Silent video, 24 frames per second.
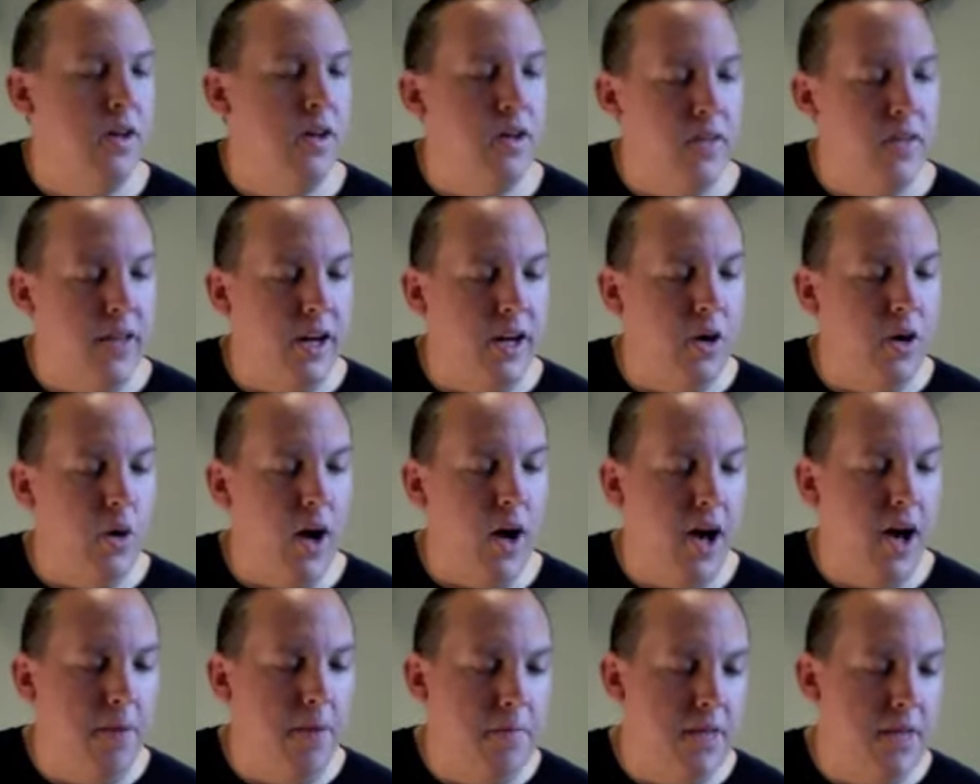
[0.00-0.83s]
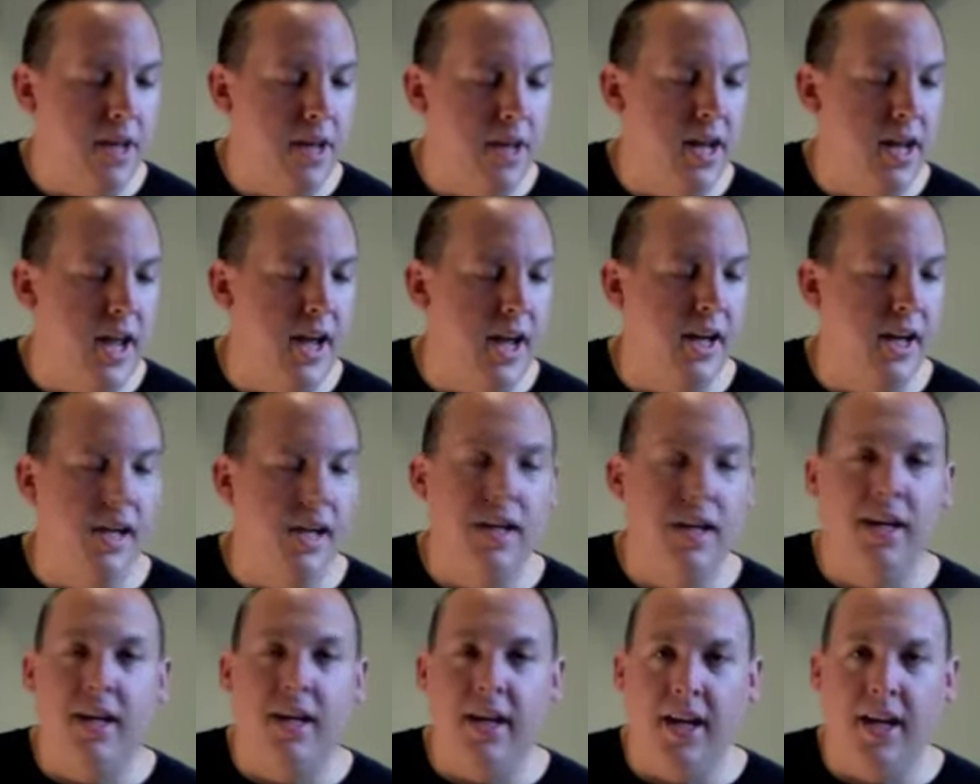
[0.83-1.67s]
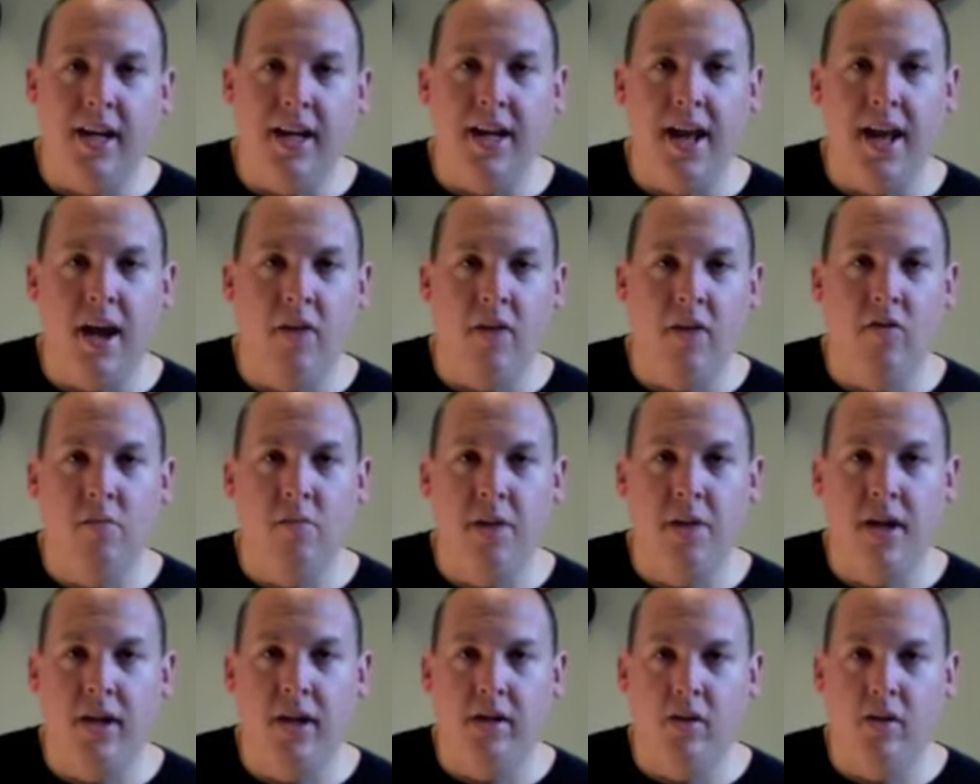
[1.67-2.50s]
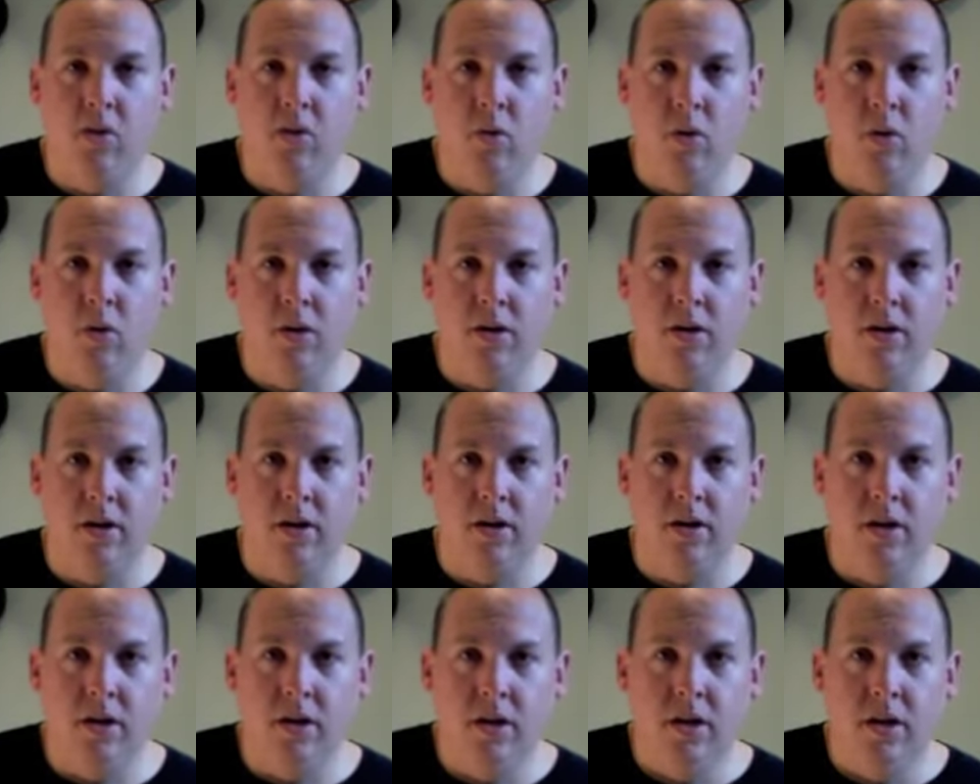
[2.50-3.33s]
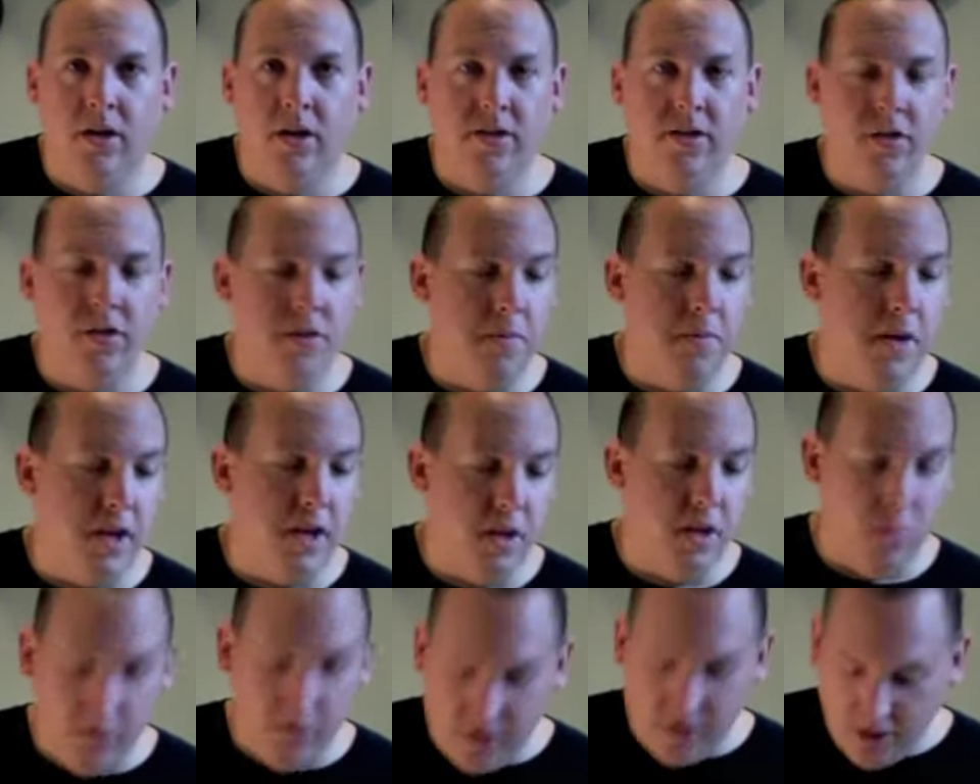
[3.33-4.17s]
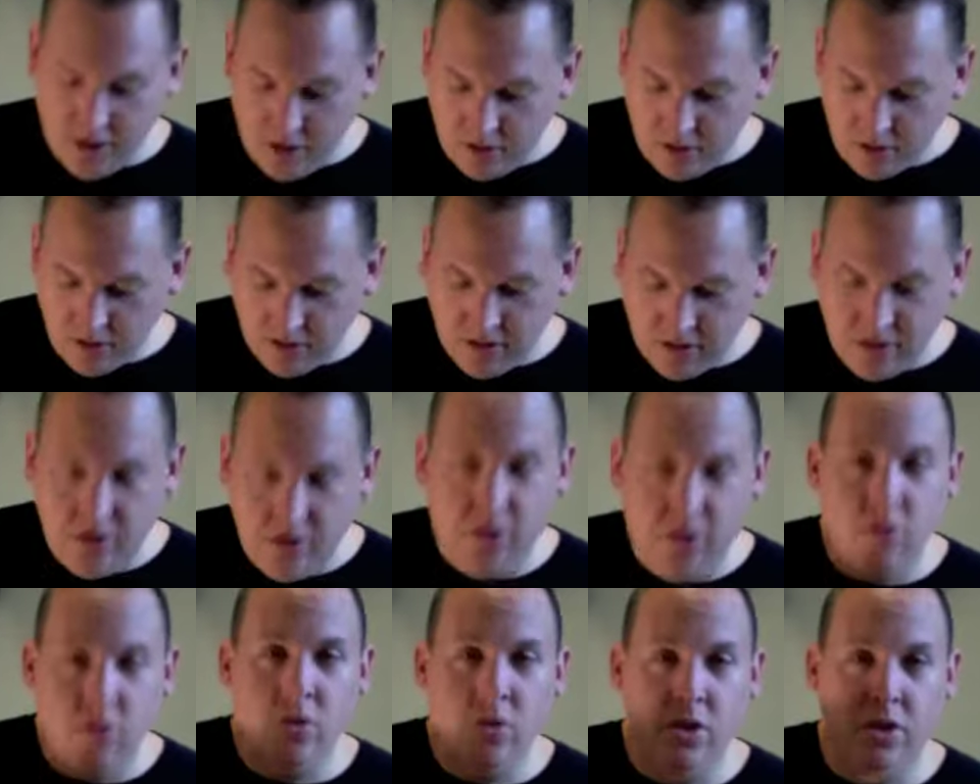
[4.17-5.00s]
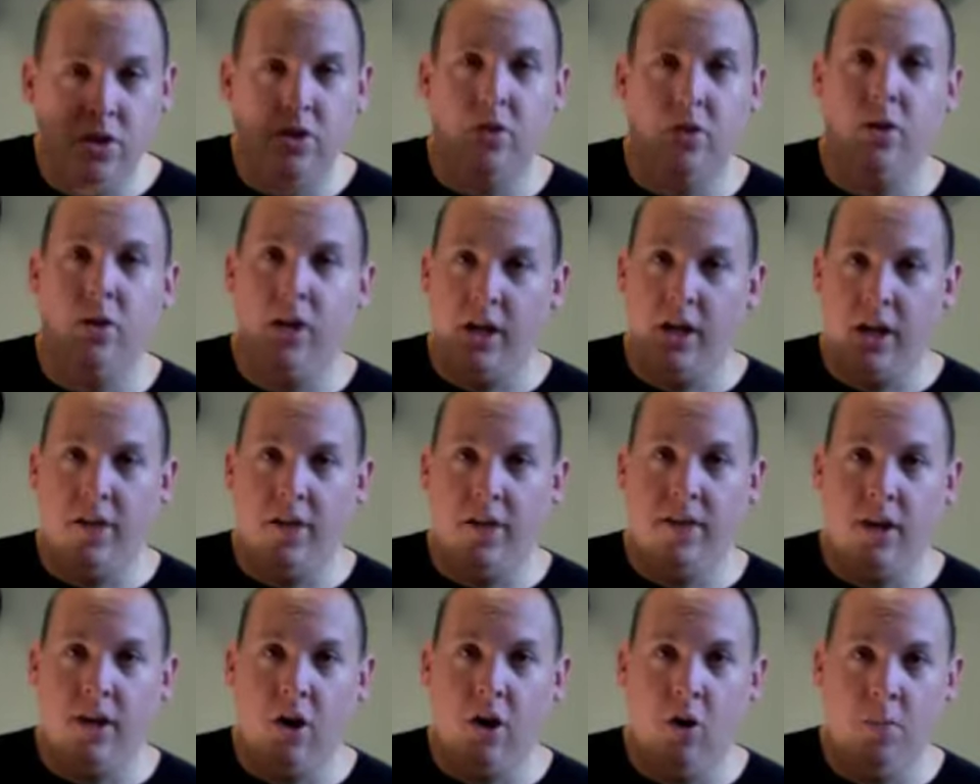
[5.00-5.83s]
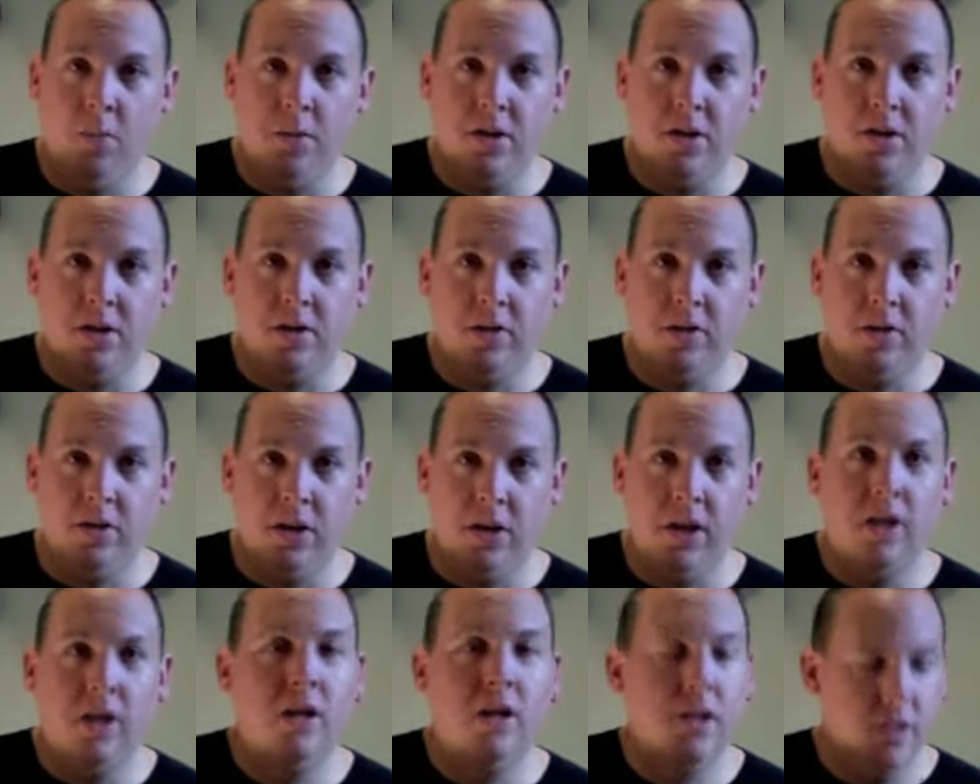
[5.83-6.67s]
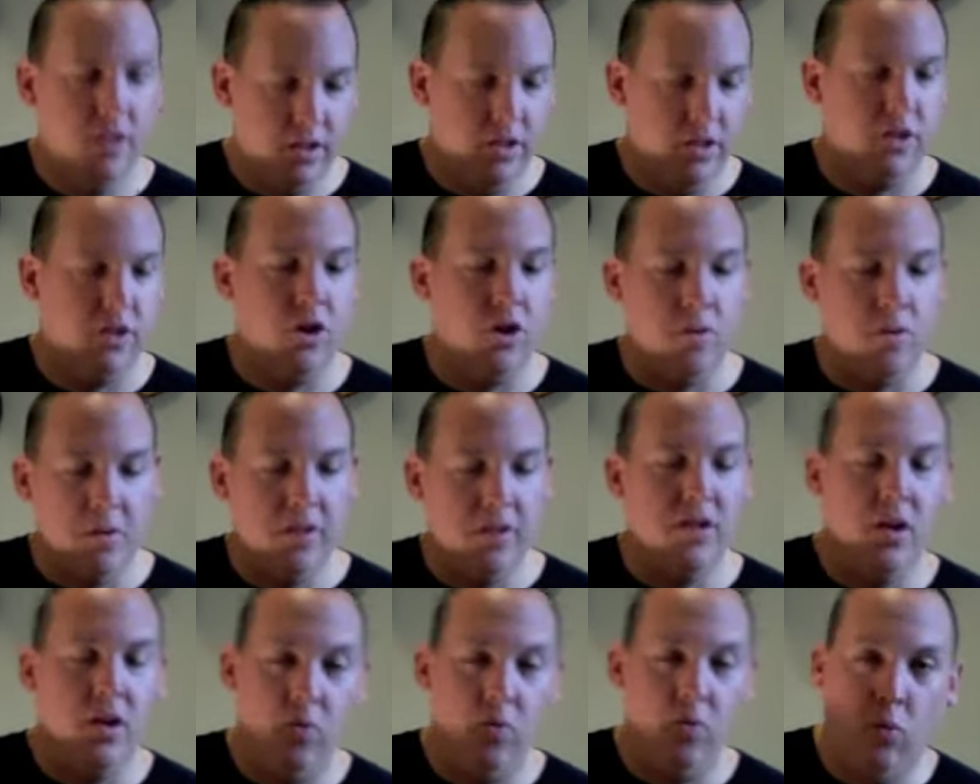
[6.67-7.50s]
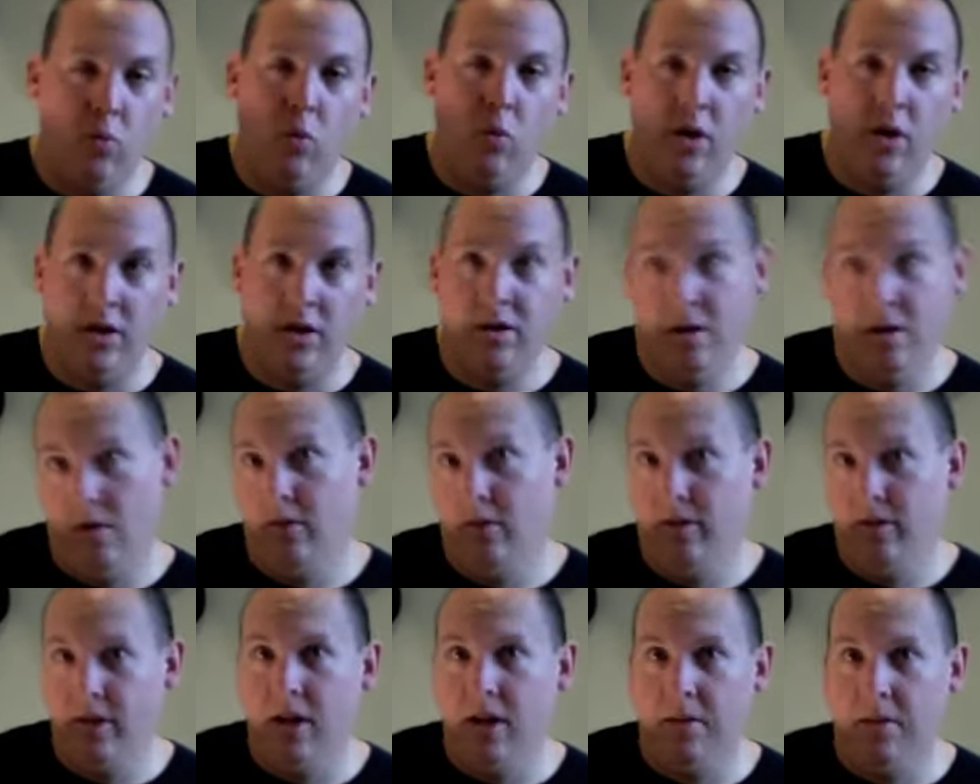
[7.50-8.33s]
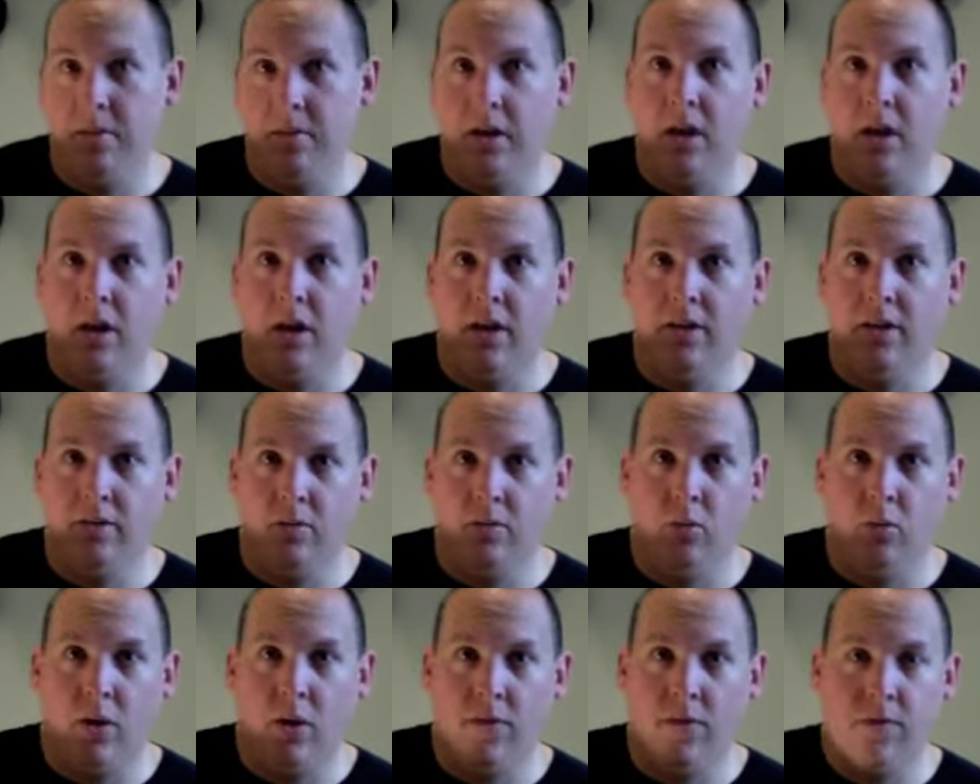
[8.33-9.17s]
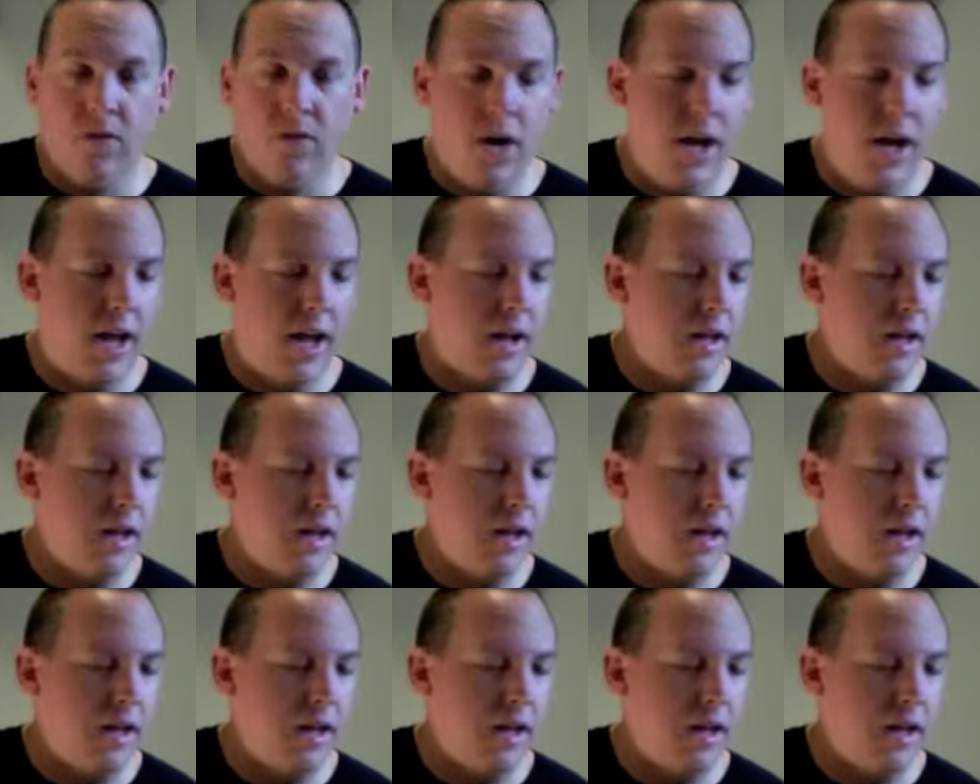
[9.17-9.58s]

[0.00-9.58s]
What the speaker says: They go up the neck in alphabetical order. So depending on what the note is tuned to in the open tuning determines on what note is going to be on what fret.